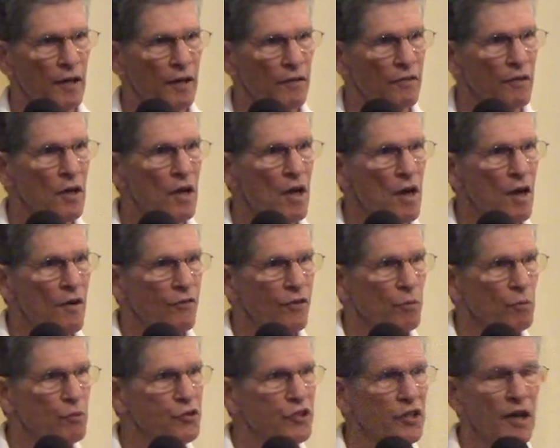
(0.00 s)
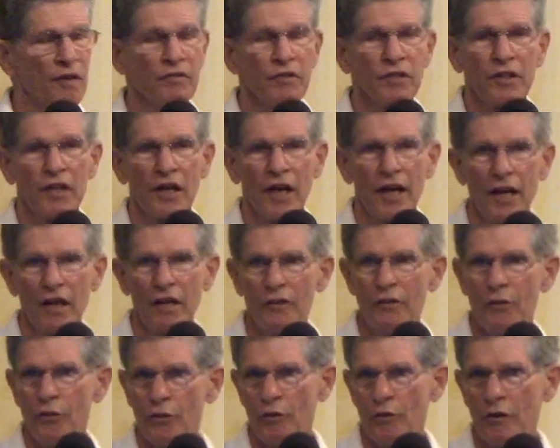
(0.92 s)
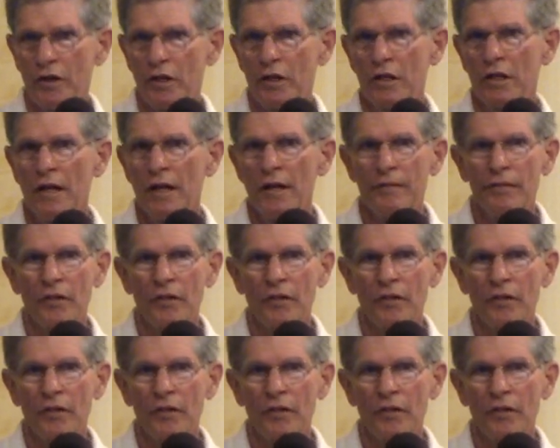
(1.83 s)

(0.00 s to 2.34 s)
and from 7 to 8:30,